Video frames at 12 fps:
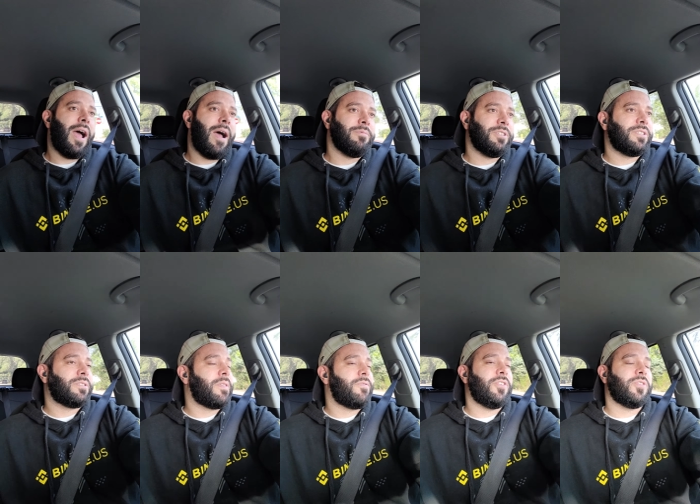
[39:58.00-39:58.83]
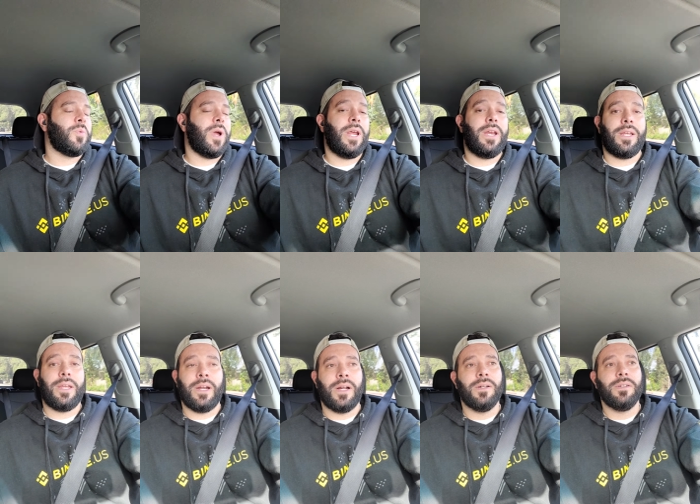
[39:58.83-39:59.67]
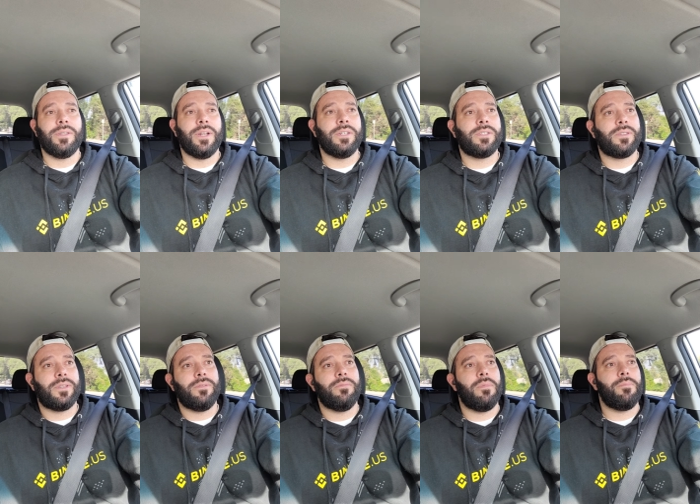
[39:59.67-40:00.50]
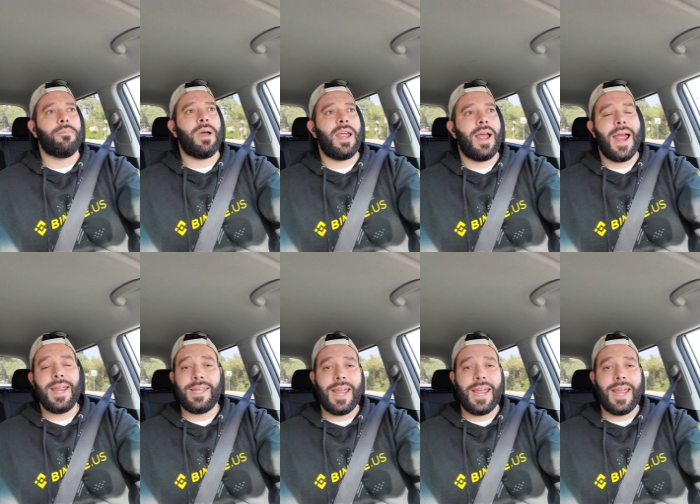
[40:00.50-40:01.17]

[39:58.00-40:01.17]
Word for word: I'm just, just waiting, you know, there's my high